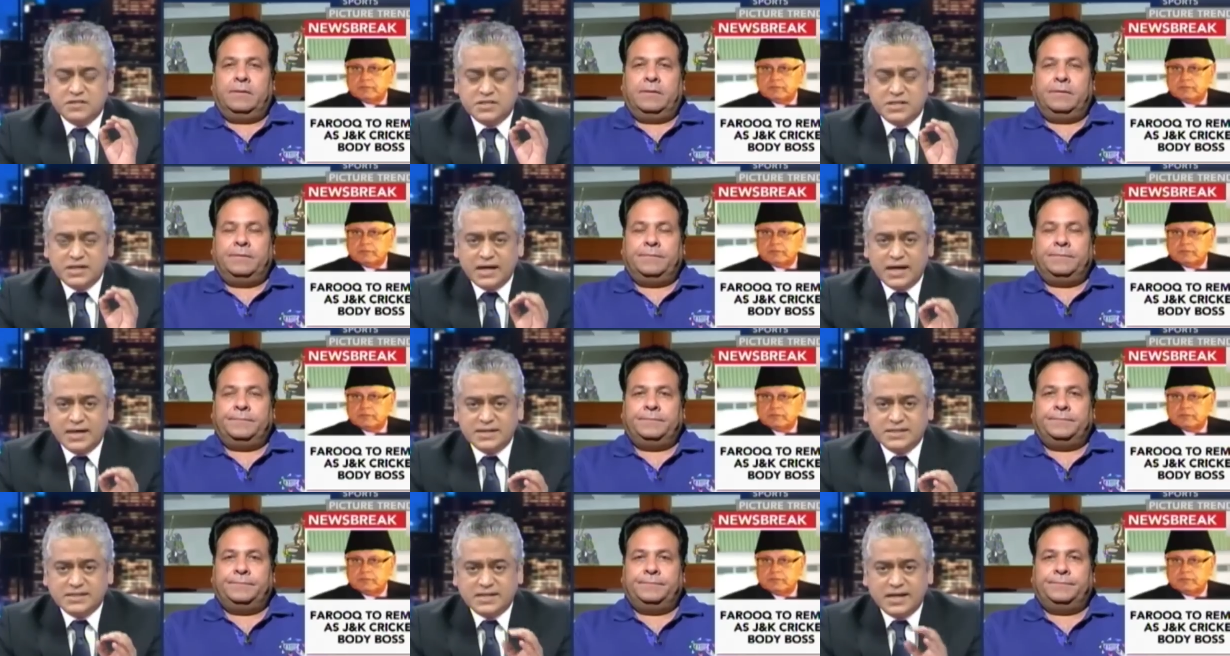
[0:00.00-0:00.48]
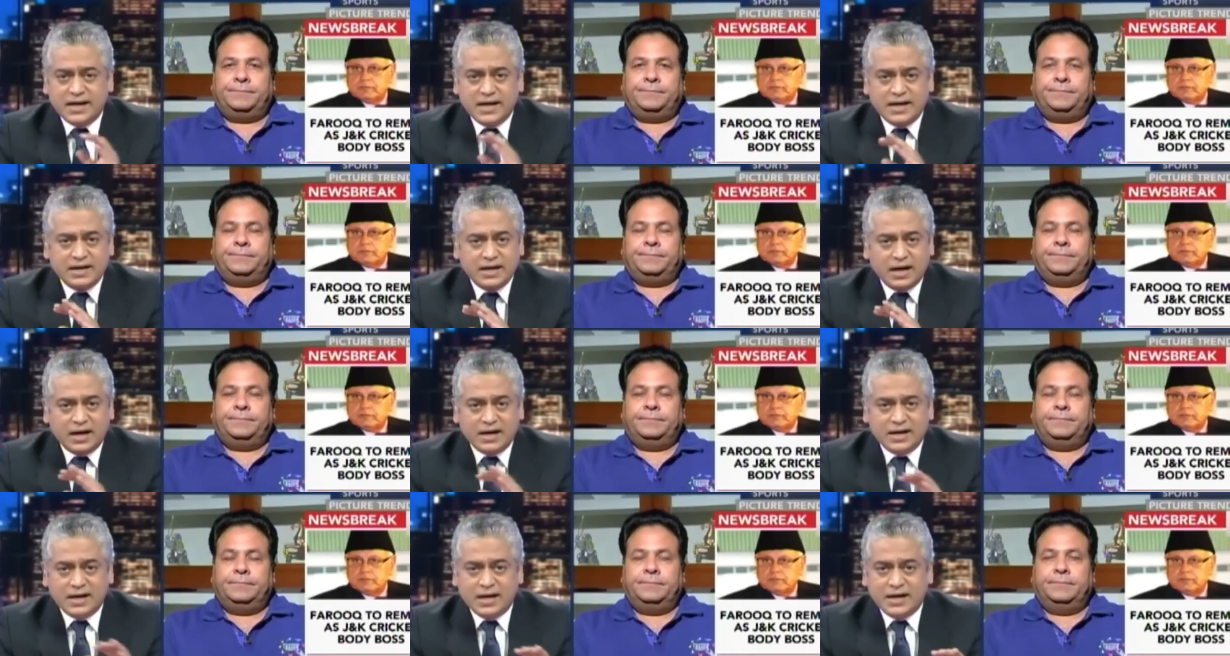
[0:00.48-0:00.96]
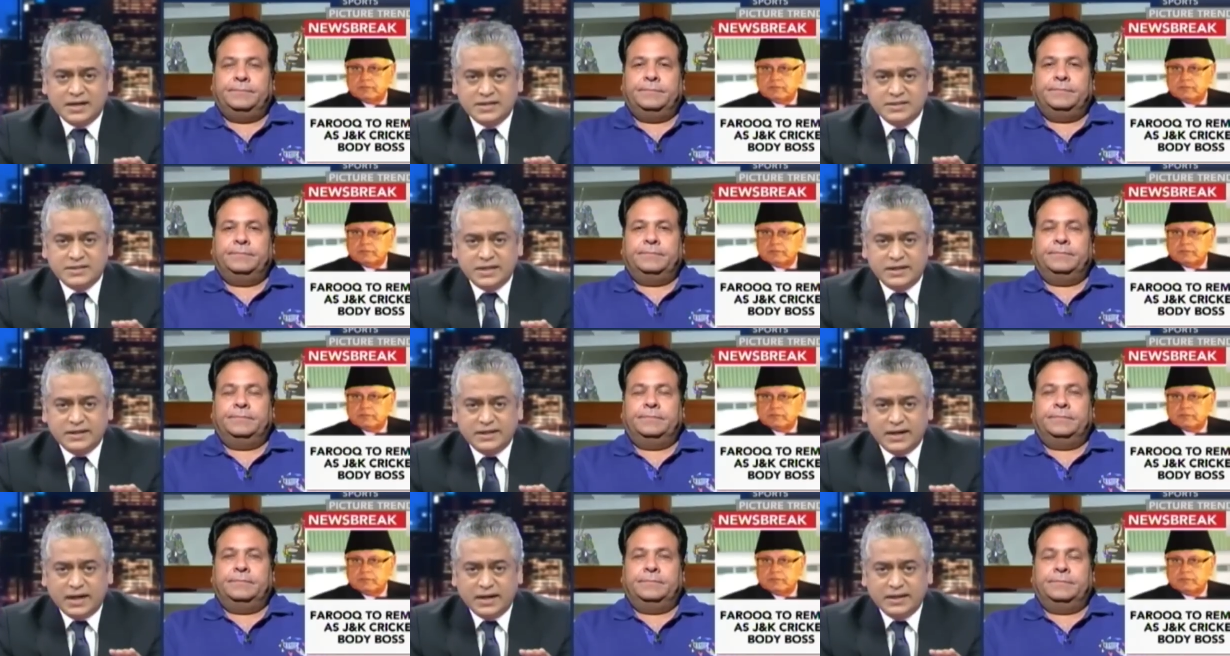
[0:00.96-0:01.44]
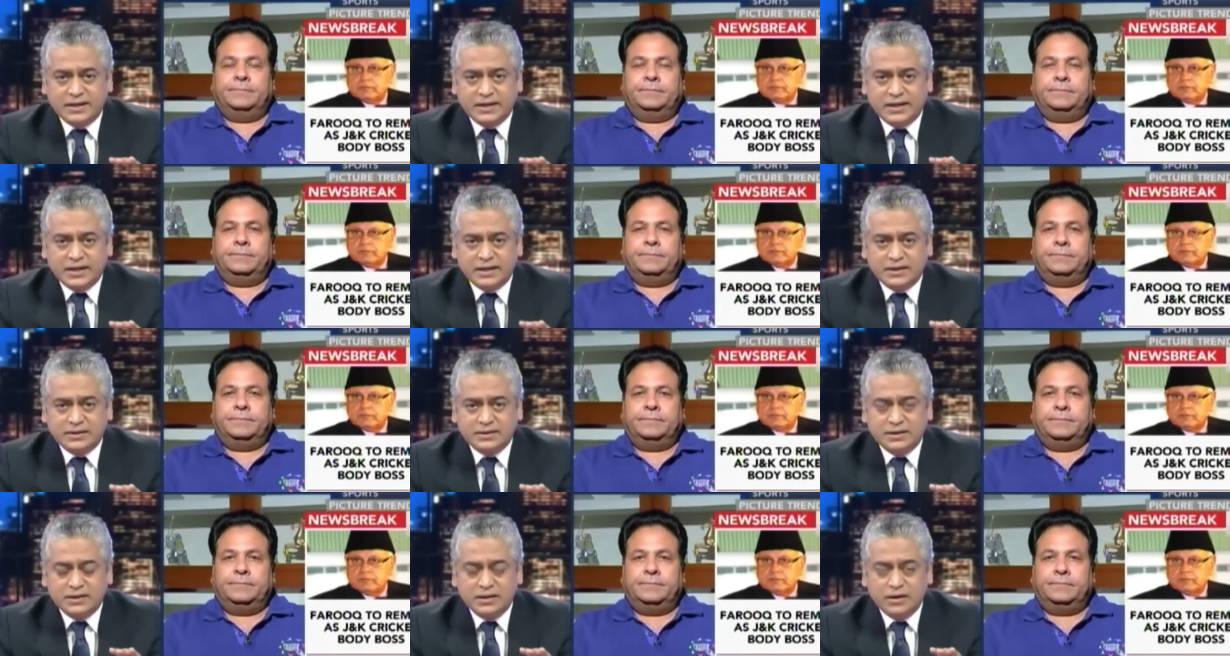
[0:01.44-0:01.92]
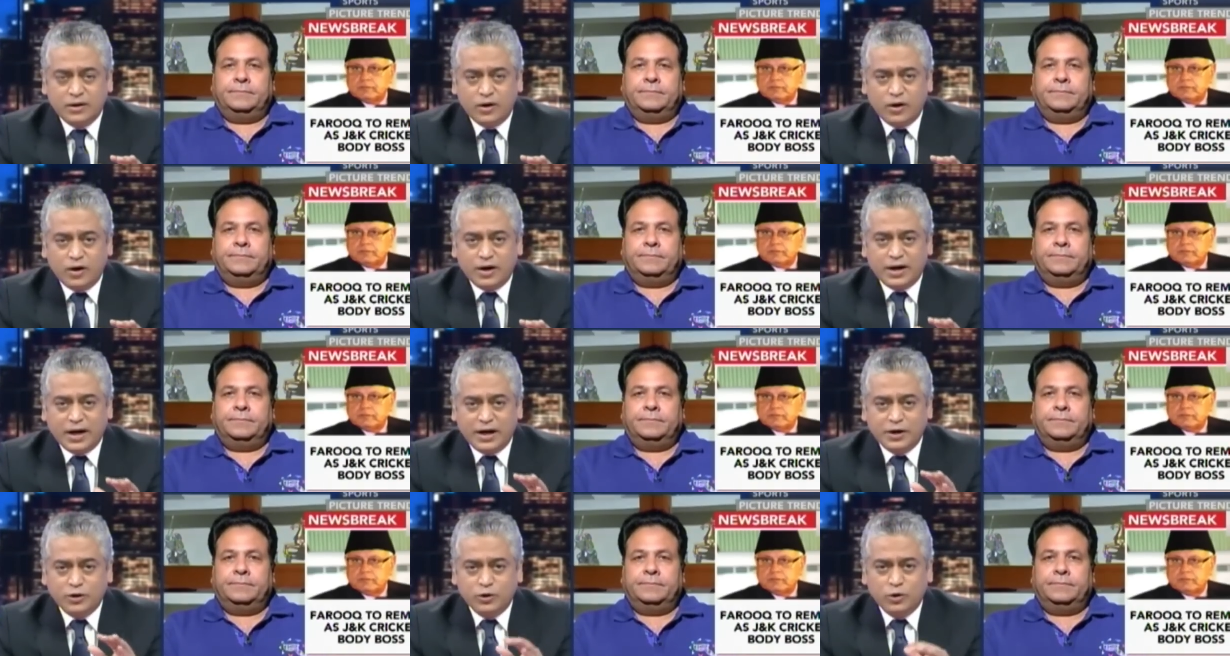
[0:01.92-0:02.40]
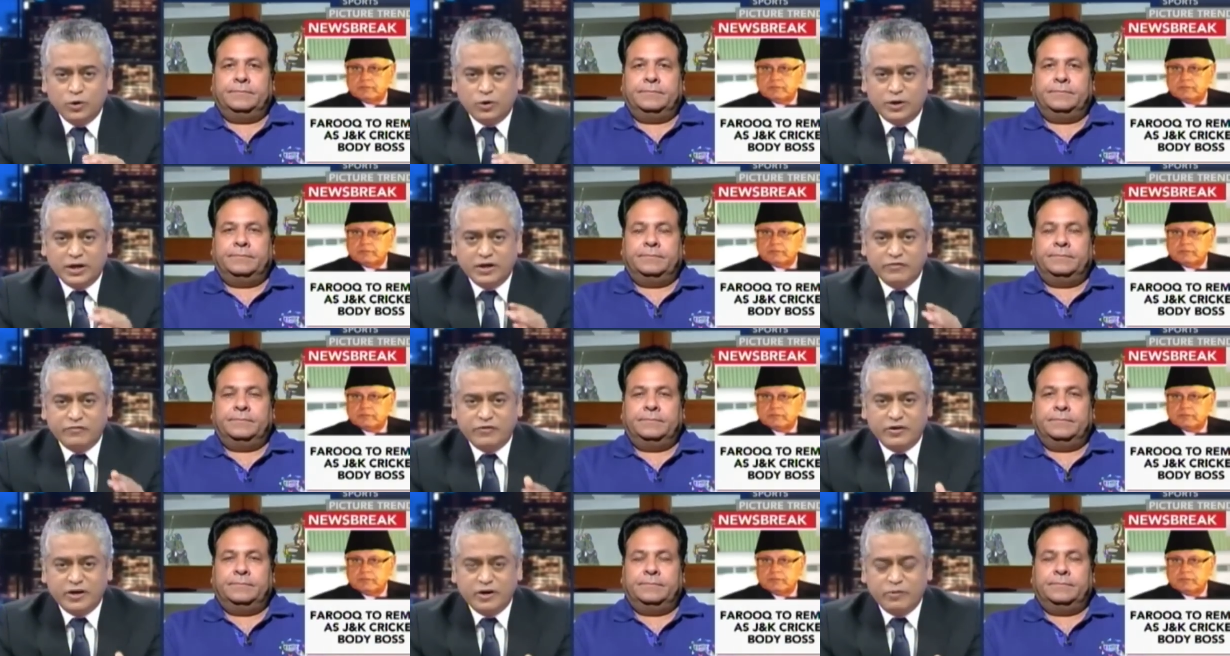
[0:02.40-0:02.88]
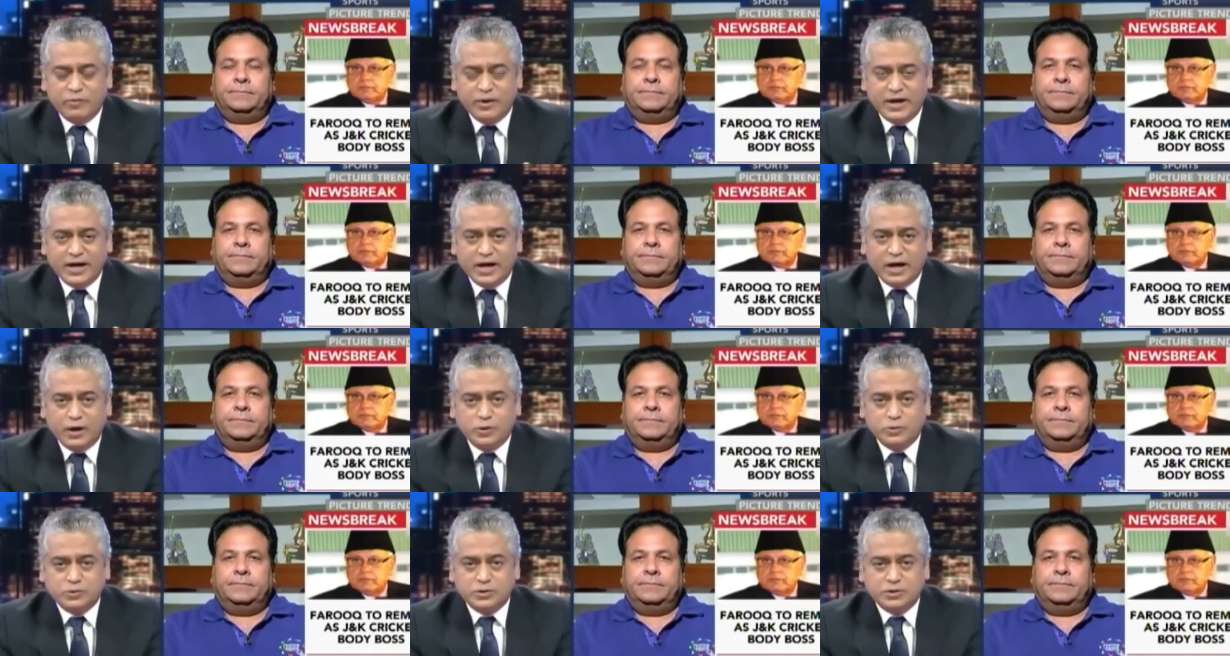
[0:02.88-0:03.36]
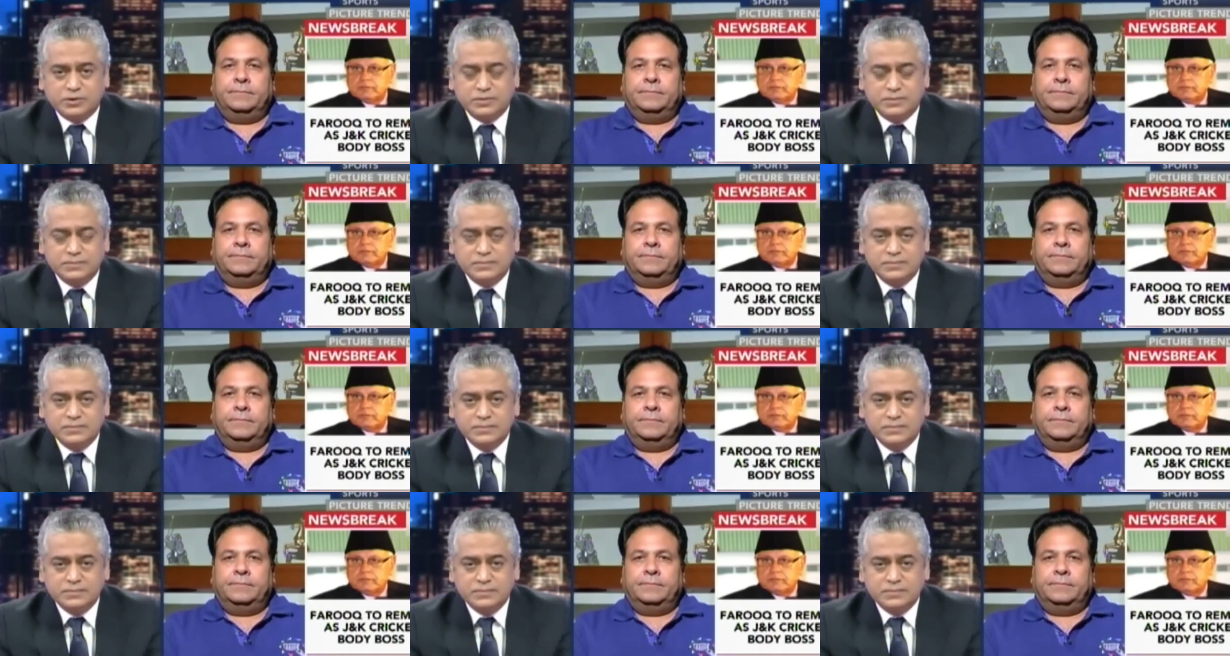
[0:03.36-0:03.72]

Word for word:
Speaker 1: of C S K and R R is a done deal, or are you looking for a way out?